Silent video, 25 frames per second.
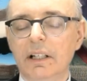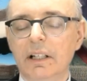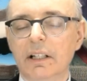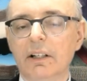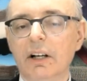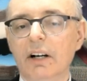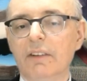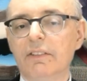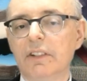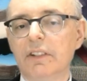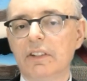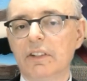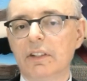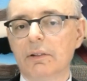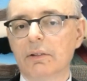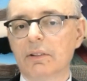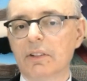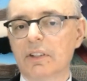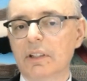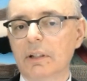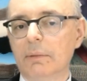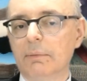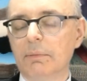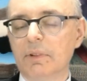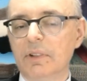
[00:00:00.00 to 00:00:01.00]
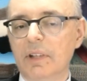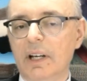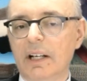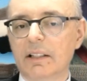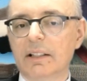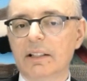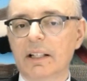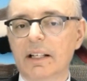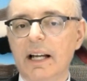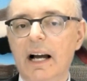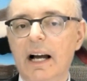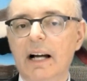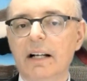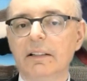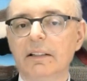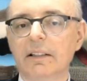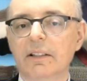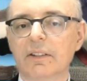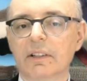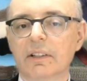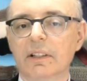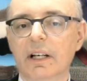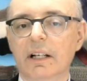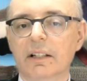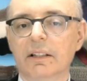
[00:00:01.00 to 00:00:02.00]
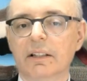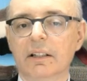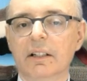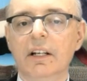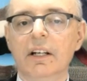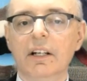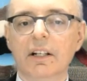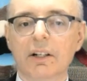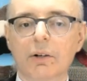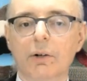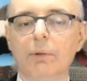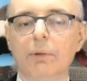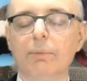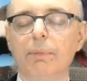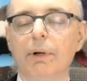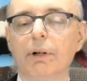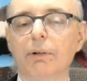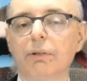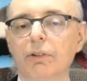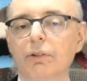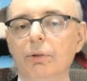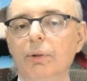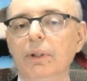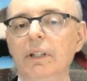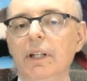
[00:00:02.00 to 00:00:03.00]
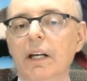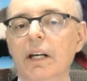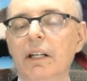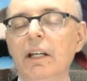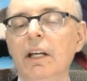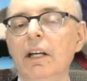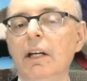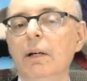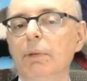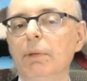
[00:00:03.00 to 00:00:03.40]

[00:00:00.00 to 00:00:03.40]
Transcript: And obviously there's some technicalities on how to go about doing that,